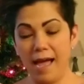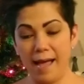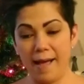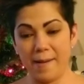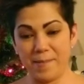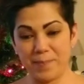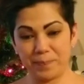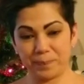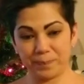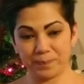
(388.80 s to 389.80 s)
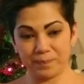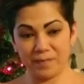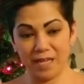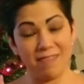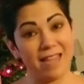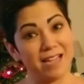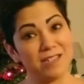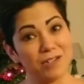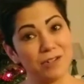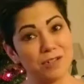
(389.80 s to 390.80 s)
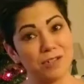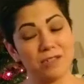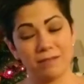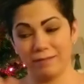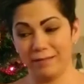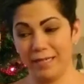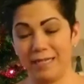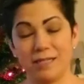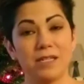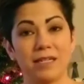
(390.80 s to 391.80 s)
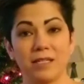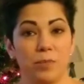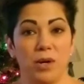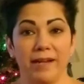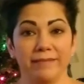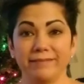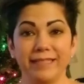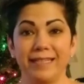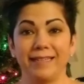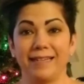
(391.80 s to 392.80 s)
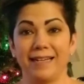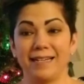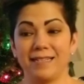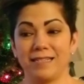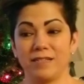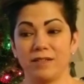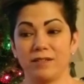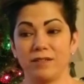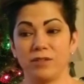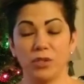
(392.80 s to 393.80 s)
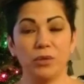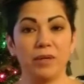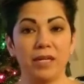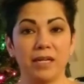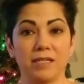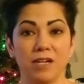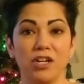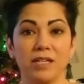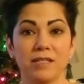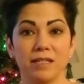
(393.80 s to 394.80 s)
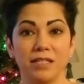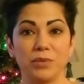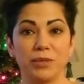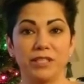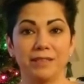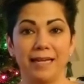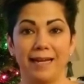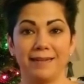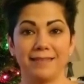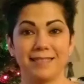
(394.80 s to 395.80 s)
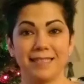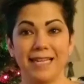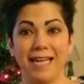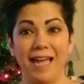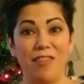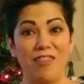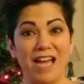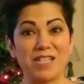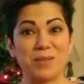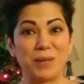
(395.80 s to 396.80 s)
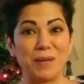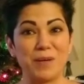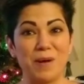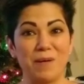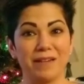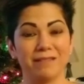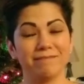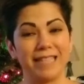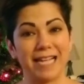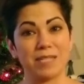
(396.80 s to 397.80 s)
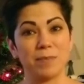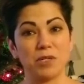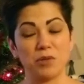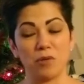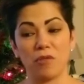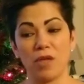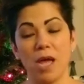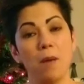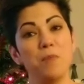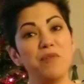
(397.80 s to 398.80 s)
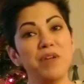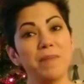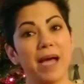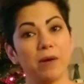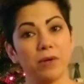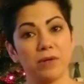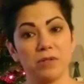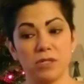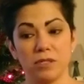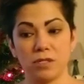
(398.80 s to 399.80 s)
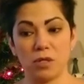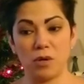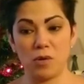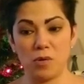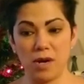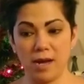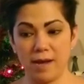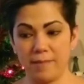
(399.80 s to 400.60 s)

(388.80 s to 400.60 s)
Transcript: that star's, it's bright and it's true and it's honest and it's real, and that's where I'm going. That's my truth. Moving backwards. So